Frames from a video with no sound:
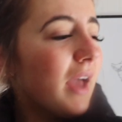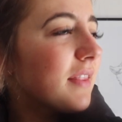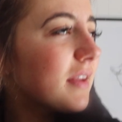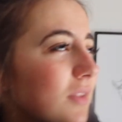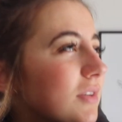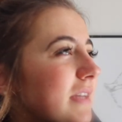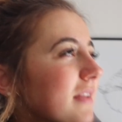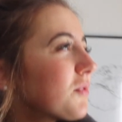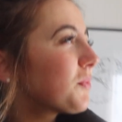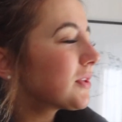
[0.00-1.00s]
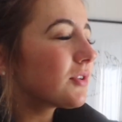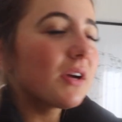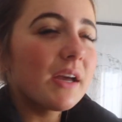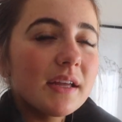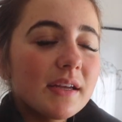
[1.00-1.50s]
Then I looked out the
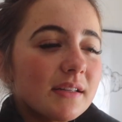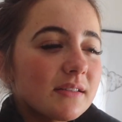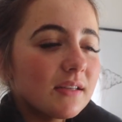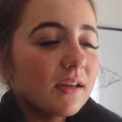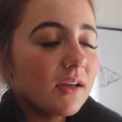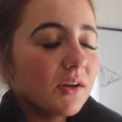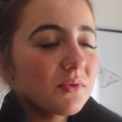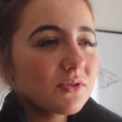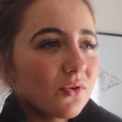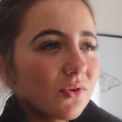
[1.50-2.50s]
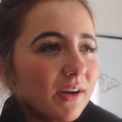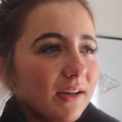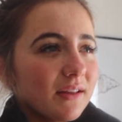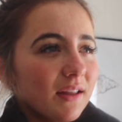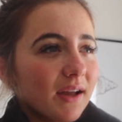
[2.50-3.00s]
window and it was
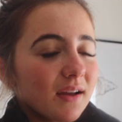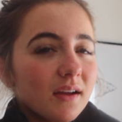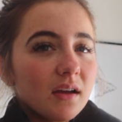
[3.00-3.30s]
already like